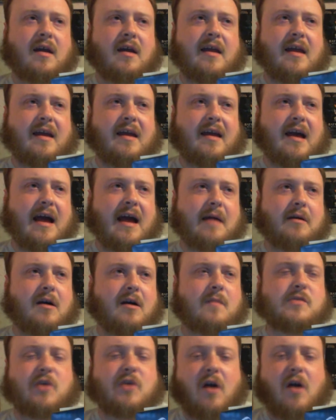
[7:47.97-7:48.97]
it kind of
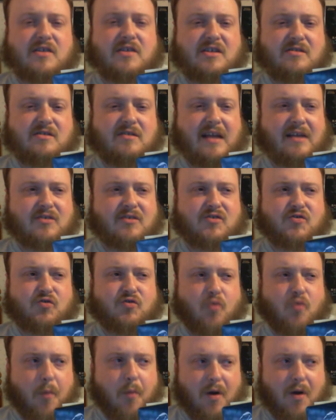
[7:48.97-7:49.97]
comes across as like
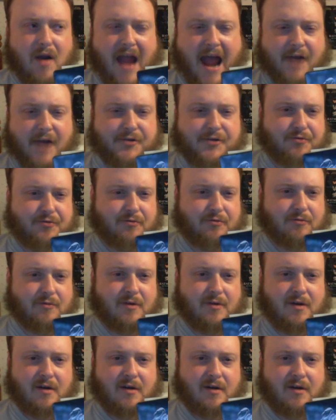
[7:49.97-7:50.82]
supernatural,